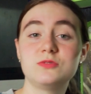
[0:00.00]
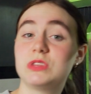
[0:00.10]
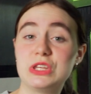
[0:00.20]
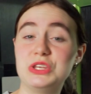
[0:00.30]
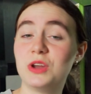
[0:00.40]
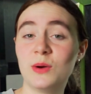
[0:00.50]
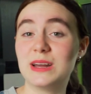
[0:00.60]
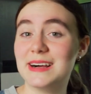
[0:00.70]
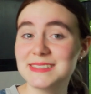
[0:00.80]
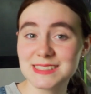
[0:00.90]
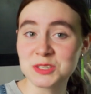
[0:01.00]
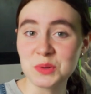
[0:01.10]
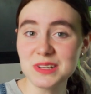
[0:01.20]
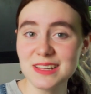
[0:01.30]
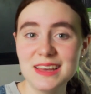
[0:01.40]
You know what else is
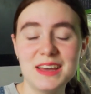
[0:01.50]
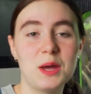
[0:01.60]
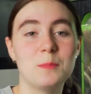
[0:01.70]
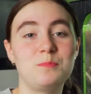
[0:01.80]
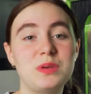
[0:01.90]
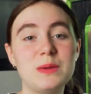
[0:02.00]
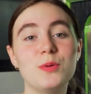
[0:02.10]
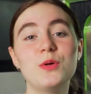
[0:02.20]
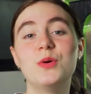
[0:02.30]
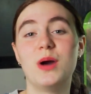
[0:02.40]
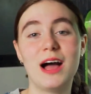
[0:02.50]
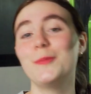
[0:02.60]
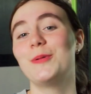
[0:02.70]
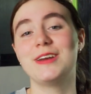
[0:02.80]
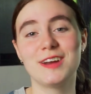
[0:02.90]
cool? People who
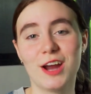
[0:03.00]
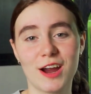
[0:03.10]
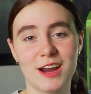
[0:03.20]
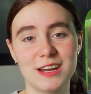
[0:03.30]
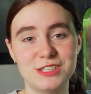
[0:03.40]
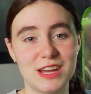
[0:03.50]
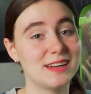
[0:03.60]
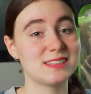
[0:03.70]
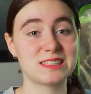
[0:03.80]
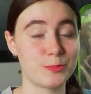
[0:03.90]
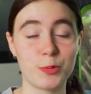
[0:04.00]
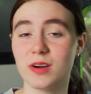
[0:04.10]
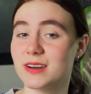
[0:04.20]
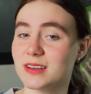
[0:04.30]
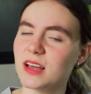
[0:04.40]
help and encourage and
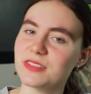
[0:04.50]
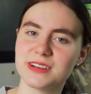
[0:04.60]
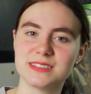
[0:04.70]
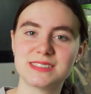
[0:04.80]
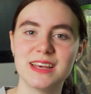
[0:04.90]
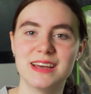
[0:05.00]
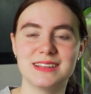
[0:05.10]
support others,